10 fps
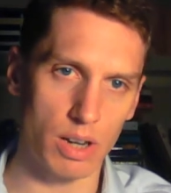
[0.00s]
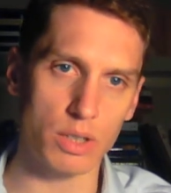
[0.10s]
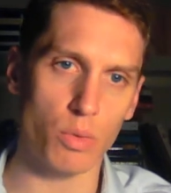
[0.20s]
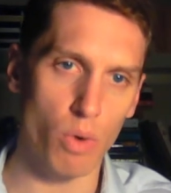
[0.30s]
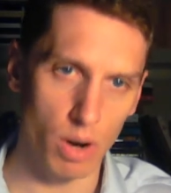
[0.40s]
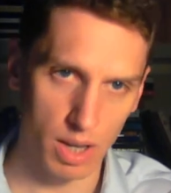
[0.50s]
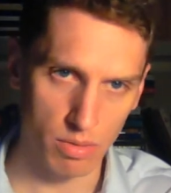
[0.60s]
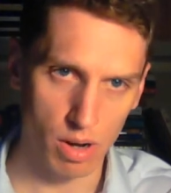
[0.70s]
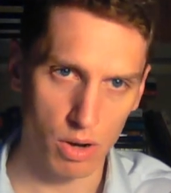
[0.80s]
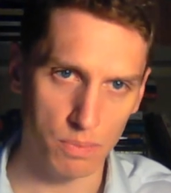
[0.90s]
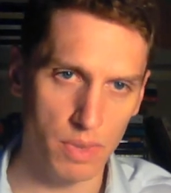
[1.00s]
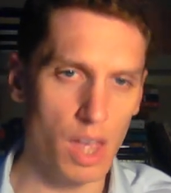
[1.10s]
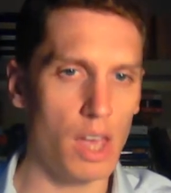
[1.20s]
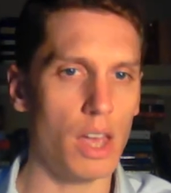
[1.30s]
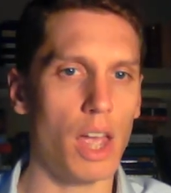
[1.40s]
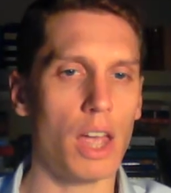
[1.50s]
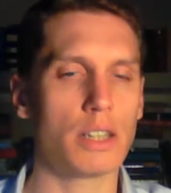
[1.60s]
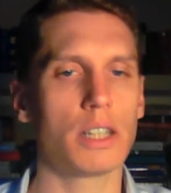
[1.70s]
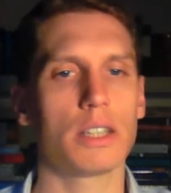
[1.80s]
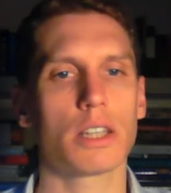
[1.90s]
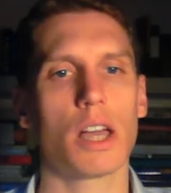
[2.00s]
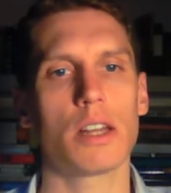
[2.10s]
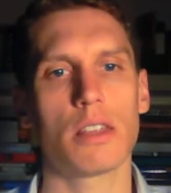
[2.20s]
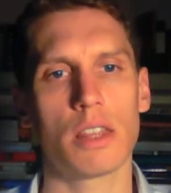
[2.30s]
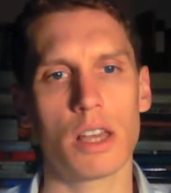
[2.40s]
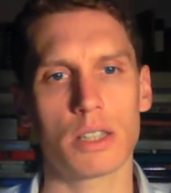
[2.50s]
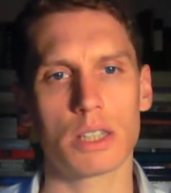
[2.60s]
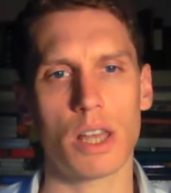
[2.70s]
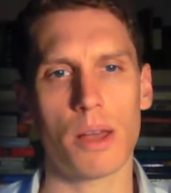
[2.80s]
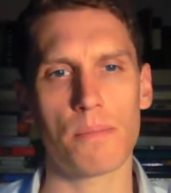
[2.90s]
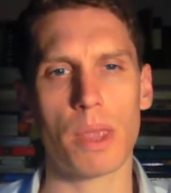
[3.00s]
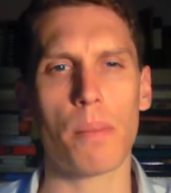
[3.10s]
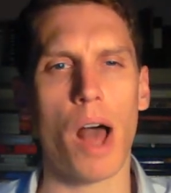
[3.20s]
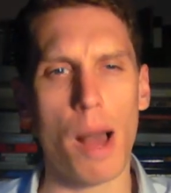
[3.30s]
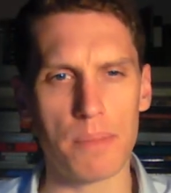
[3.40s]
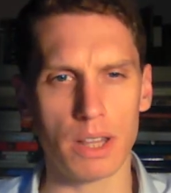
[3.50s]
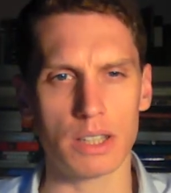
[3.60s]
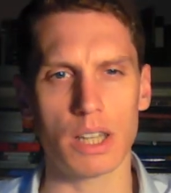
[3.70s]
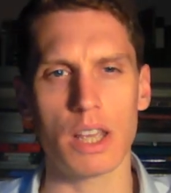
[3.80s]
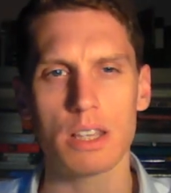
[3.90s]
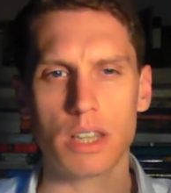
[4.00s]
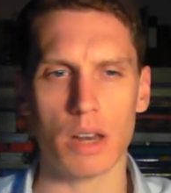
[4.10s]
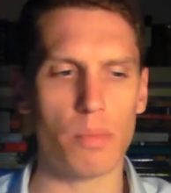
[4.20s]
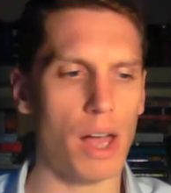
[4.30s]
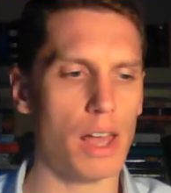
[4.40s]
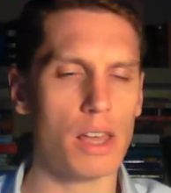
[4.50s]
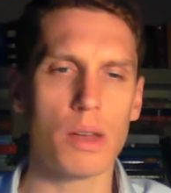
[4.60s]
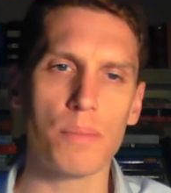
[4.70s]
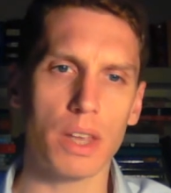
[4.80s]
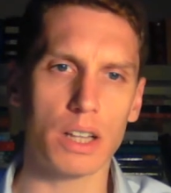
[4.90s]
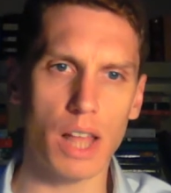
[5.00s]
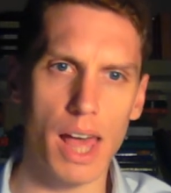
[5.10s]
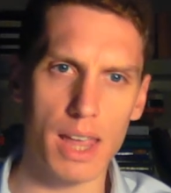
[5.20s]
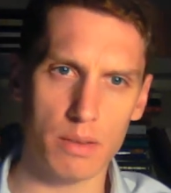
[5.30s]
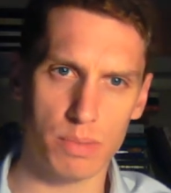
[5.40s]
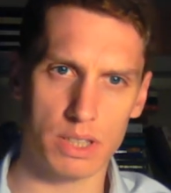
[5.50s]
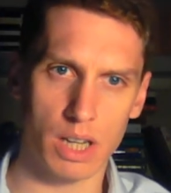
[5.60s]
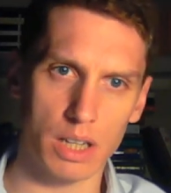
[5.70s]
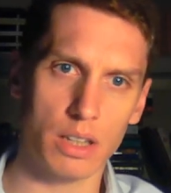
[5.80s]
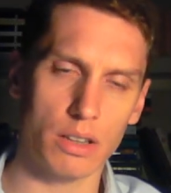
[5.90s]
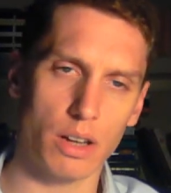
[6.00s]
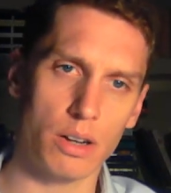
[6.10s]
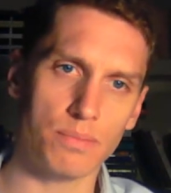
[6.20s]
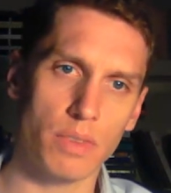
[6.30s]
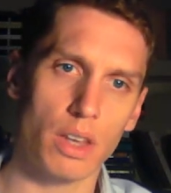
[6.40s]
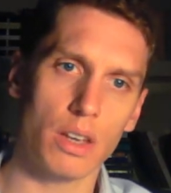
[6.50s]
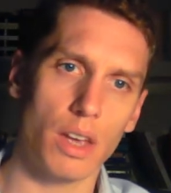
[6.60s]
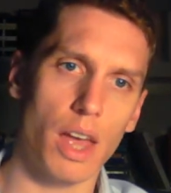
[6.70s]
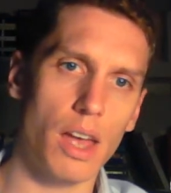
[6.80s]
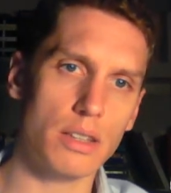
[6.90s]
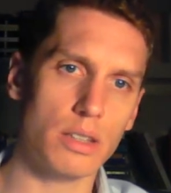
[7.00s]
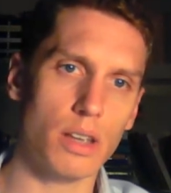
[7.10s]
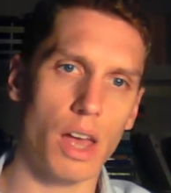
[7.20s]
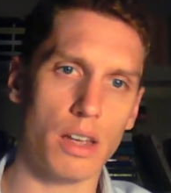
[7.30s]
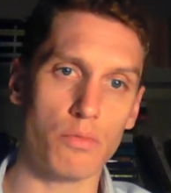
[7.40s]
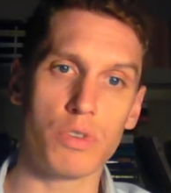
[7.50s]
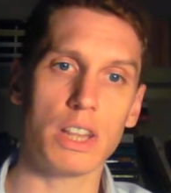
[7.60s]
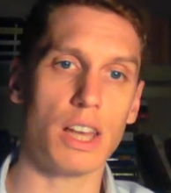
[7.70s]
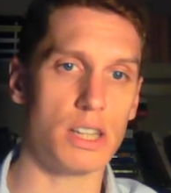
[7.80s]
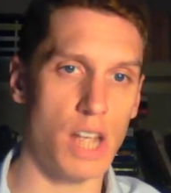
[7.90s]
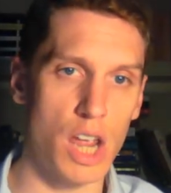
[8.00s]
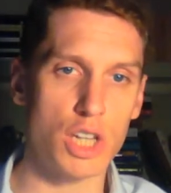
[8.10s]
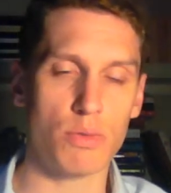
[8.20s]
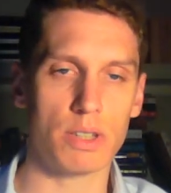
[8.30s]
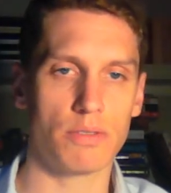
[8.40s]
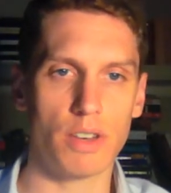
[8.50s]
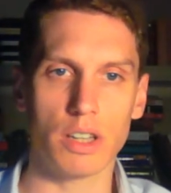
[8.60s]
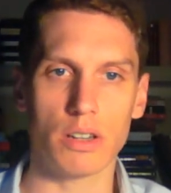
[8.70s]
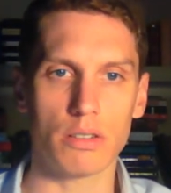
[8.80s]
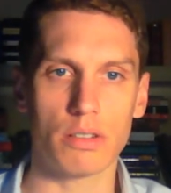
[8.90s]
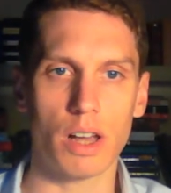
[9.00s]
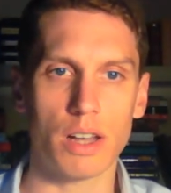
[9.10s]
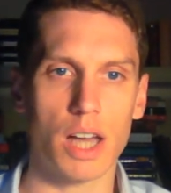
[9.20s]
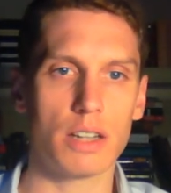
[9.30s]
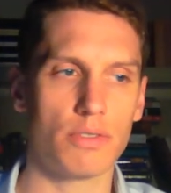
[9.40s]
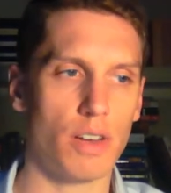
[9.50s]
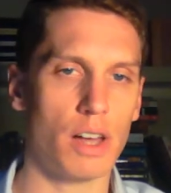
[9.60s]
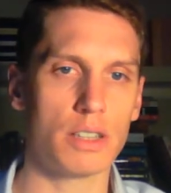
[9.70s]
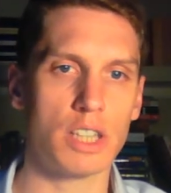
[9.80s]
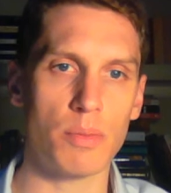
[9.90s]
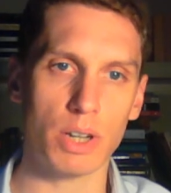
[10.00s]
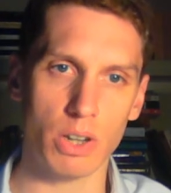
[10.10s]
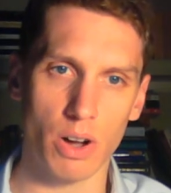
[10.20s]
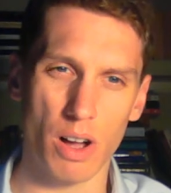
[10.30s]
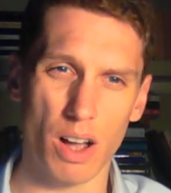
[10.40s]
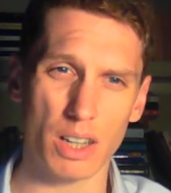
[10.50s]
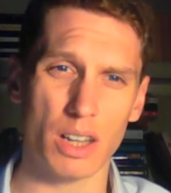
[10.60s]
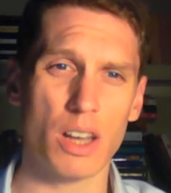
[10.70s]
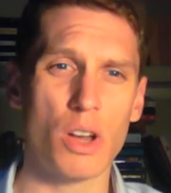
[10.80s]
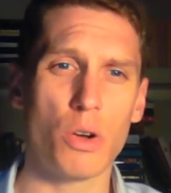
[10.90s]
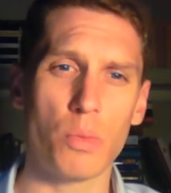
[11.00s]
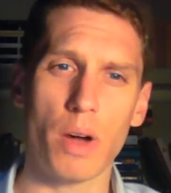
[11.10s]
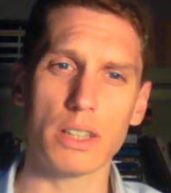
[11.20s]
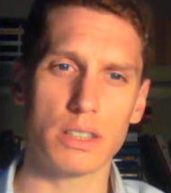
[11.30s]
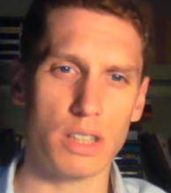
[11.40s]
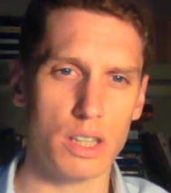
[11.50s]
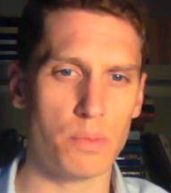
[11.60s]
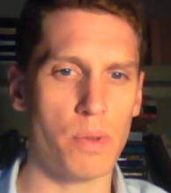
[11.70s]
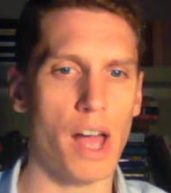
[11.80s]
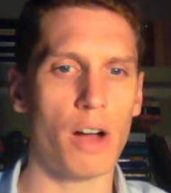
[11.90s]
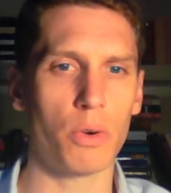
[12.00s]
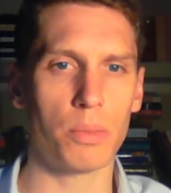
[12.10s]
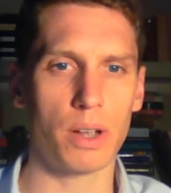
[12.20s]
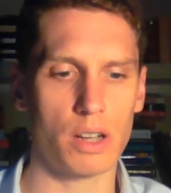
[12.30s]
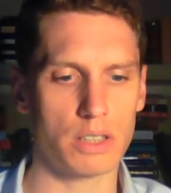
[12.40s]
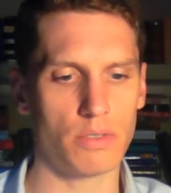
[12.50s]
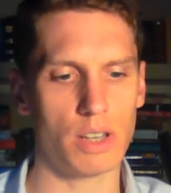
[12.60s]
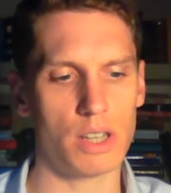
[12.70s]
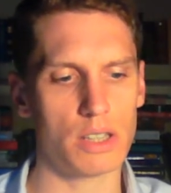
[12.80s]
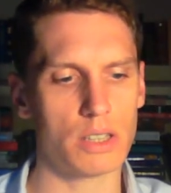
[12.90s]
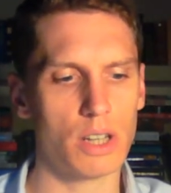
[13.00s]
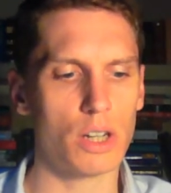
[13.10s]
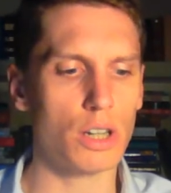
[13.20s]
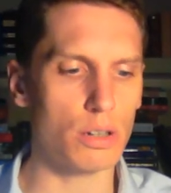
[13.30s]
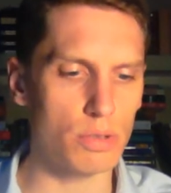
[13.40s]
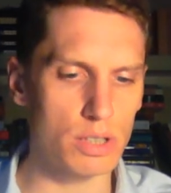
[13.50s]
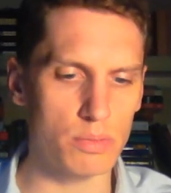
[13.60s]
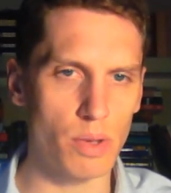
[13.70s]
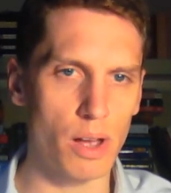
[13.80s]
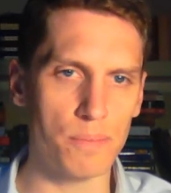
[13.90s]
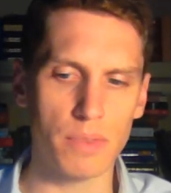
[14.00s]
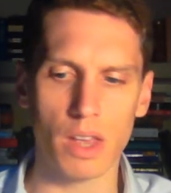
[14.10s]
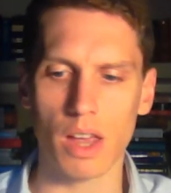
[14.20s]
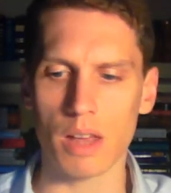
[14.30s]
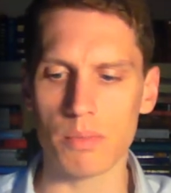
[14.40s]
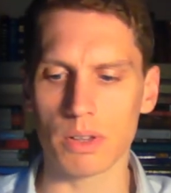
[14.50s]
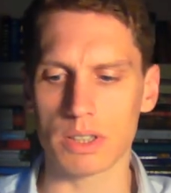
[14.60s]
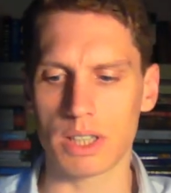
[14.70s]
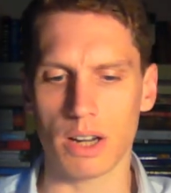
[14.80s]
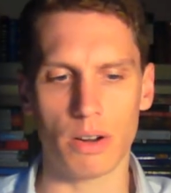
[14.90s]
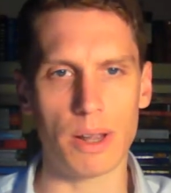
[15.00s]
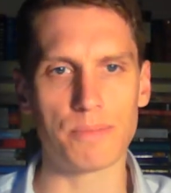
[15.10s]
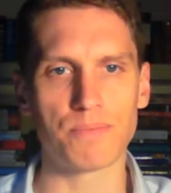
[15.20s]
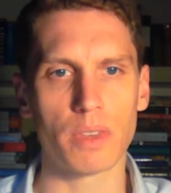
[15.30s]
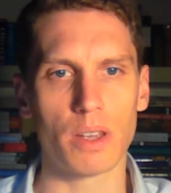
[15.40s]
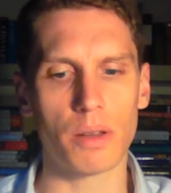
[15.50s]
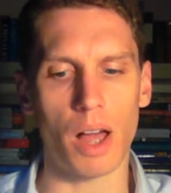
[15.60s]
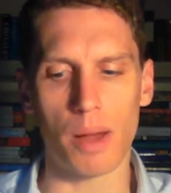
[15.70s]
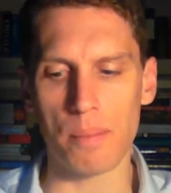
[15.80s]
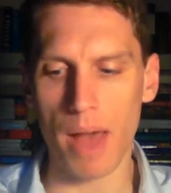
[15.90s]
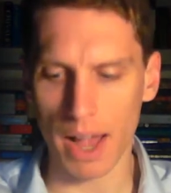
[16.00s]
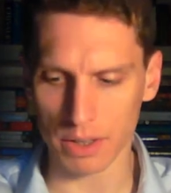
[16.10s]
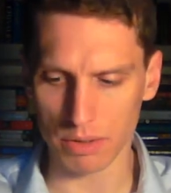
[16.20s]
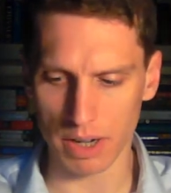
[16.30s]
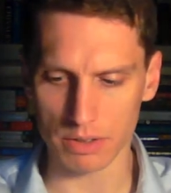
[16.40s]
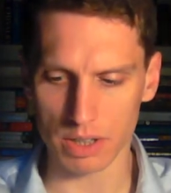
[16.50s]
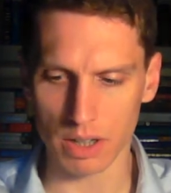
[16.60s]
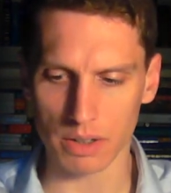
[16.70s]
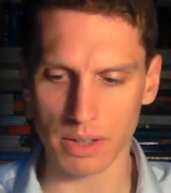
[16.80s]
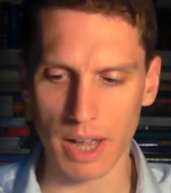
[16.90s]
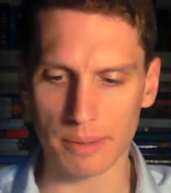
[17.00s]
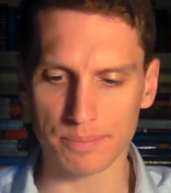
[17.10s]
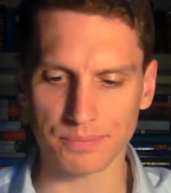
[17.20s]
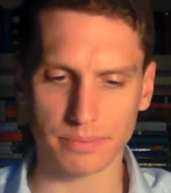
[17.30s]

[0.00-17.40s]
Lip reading: He's a war hero, and he's kind of this populist. And he's seen by Clay in particular as really a dangerous figure, a kind of a demagogue who might seize power because of his charisma and military background, okay?